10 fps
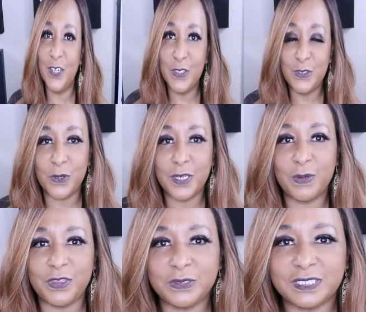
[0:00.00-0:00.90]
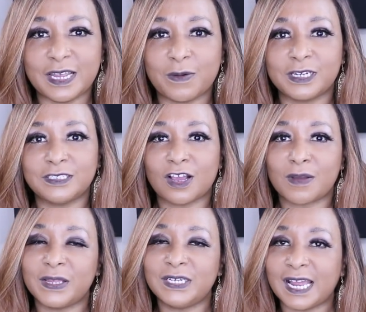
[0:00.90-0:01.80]
another story with you. Today I want to talk
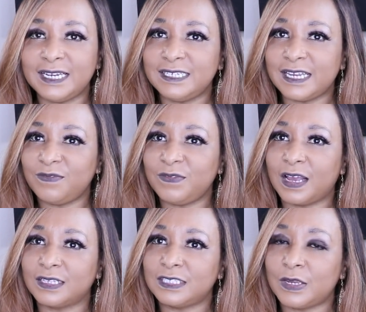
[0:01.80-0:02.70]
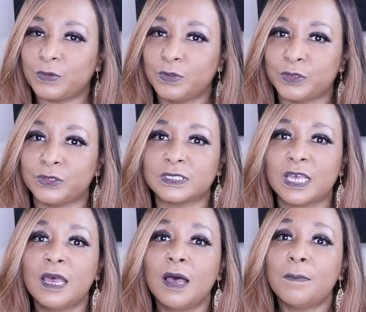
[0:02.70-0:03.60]
about 90 Day Fiance rumors.
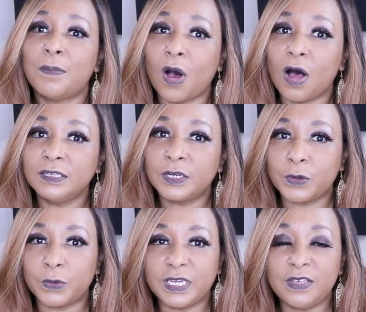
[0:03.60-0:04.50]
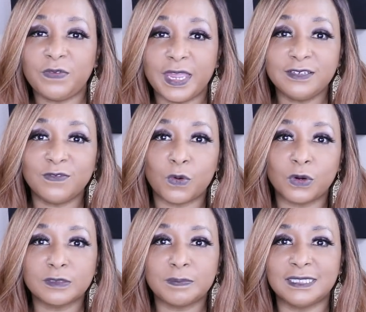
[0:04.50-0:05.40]
Paul and Karine fake
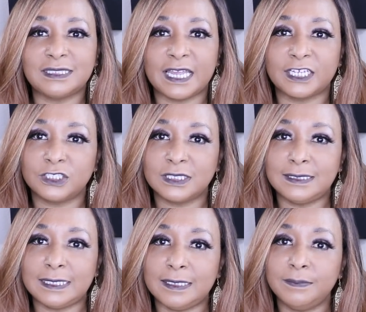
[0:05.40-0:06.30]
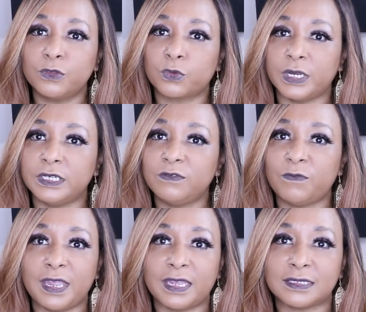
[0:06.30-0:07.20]
divorce plus Angela Deems threatened
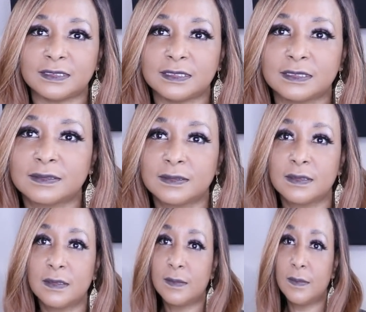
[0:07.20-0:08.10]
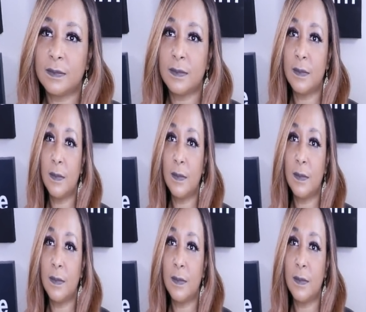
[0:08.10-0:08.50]
fans. Guys, now if